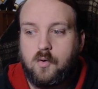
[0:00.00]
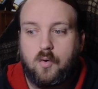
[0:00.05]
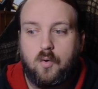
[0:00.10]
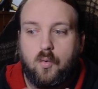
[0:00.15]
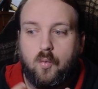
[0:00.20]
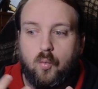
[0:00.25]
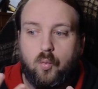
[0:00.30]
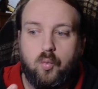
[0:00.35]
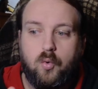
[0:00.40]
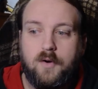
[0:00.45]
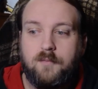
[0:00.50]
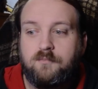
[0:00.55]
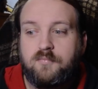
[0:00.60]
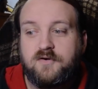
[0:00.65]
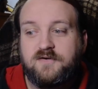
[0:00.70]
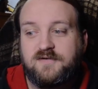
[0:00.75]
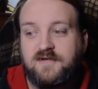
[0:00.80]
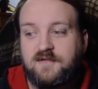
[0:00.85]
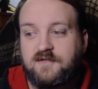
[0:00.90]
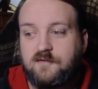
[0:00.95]
When
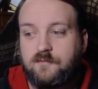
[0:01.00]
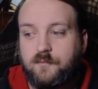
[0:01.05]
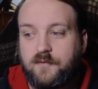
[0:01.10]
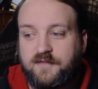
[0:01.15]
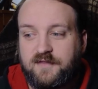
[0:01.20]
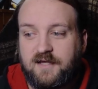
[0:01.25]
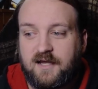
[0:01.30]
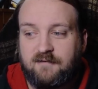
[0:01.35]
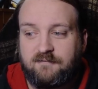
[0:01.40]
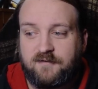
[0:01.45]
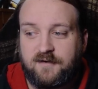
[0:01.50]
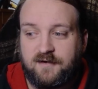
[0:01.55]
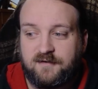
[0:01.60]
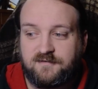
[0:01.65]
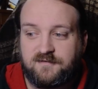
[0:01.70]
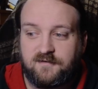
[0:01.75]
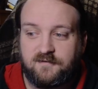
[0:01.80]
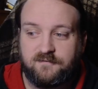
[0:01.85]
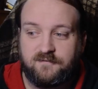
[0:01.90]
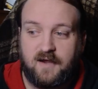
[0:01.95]
presented with the evidence
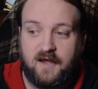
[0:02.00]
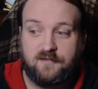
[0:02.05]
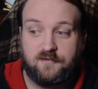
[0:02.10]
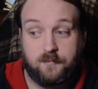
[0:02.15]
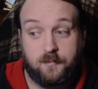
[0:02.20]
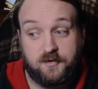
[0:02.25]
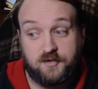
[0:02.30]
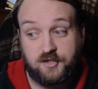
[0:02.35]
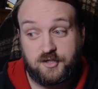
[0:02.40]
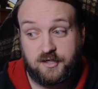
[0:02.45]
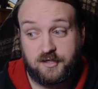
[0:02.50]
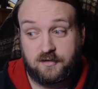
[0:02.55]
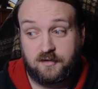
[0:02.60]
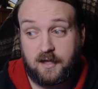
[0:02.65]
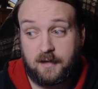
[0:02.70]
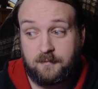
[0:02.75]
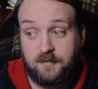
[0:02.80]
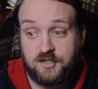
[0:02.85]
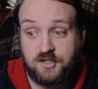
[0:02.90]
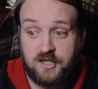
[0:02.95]
of anthropogenic
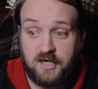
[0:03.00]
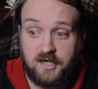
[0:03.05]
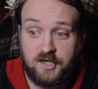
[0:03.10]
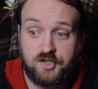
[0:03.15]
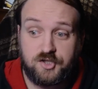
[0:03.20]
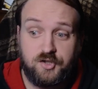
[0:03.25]
climate change,